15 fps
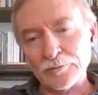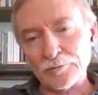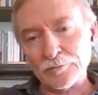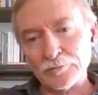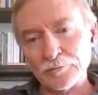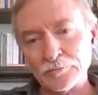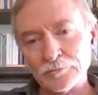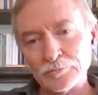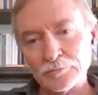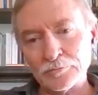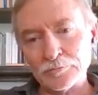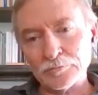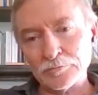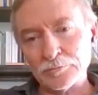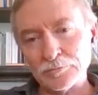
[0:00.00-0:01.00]
definition
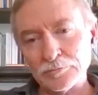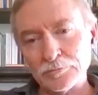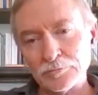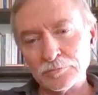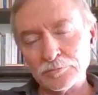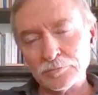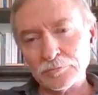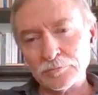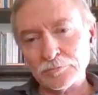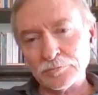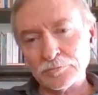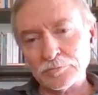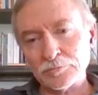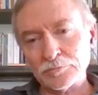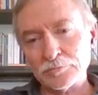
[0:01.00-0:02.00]
of co-op and, and
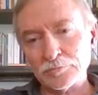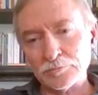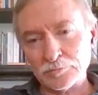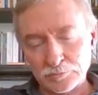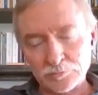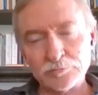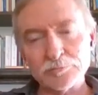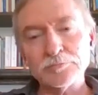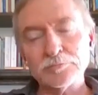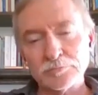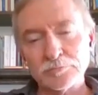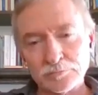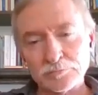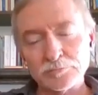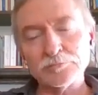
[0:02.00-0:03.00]
should co-ops be
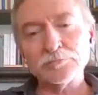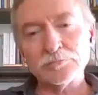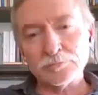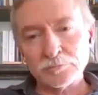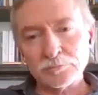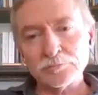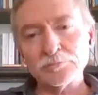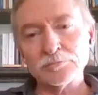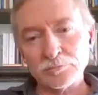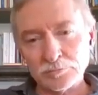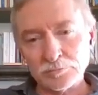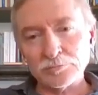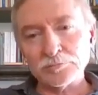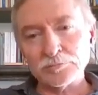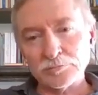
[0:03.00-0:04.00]
about benefiting more
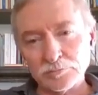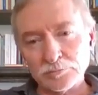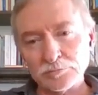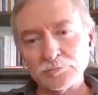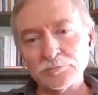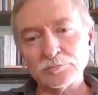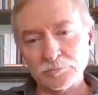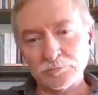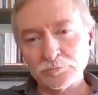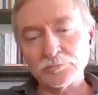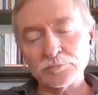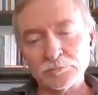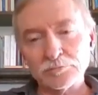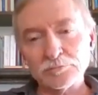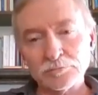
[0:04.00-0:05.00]
than just the members? I think
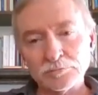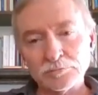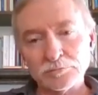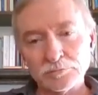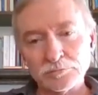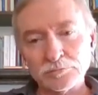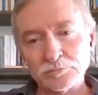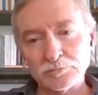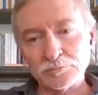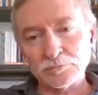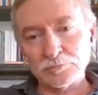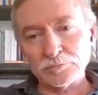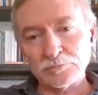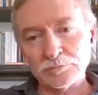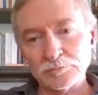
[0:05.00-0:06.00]
that's highly
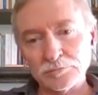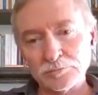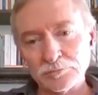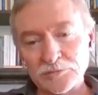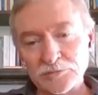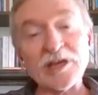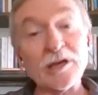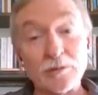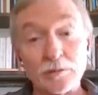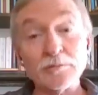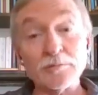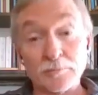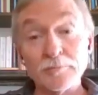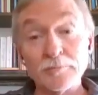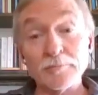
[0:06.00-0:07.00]
contested. And, yeah.
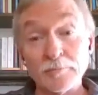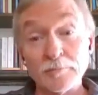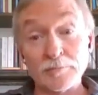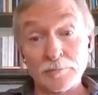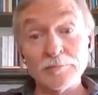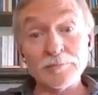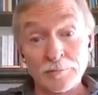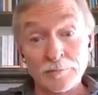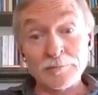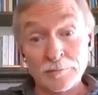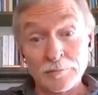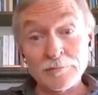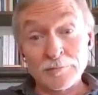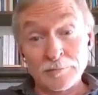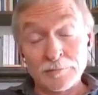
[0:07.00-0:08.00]
and even
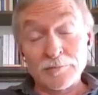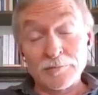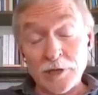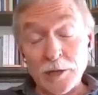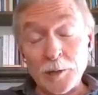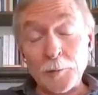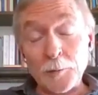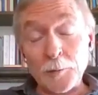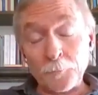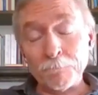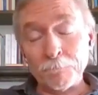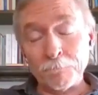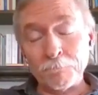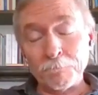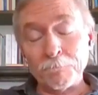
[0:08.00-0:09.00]
though yeah. concern
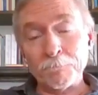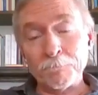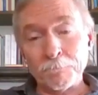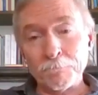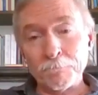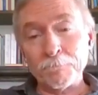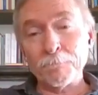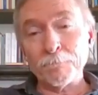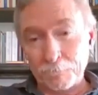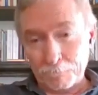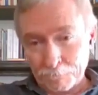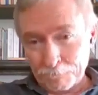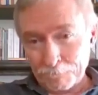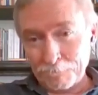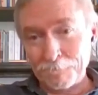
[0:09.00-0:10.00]
for community
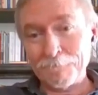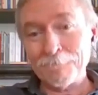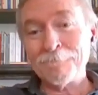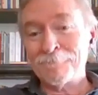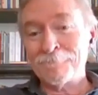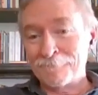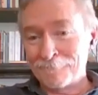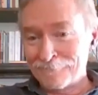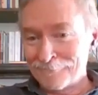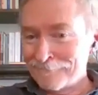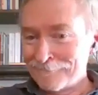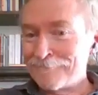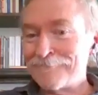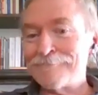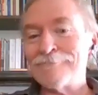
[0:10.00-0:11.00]
is in
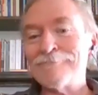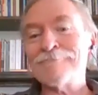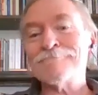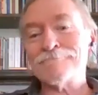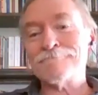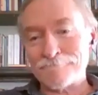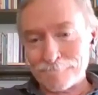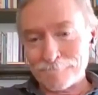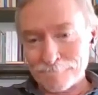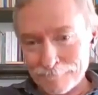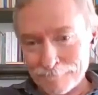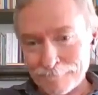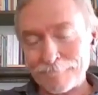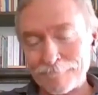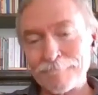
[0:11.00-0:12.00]
our
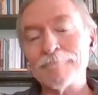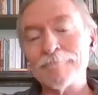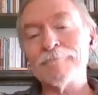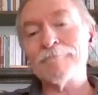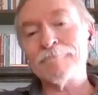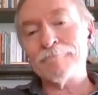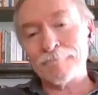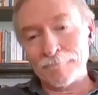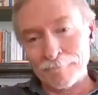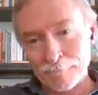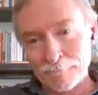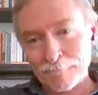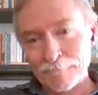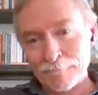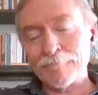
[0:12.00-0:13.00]
principles,
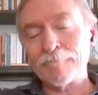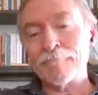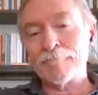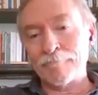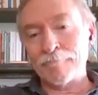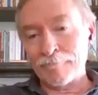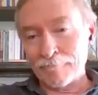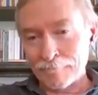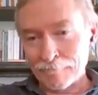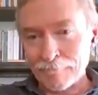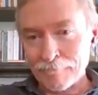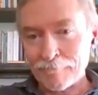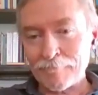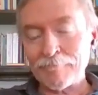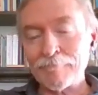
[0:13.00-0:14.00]
um, I don't
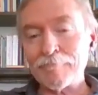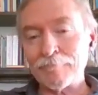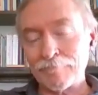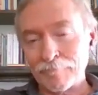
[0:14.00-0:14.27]
know that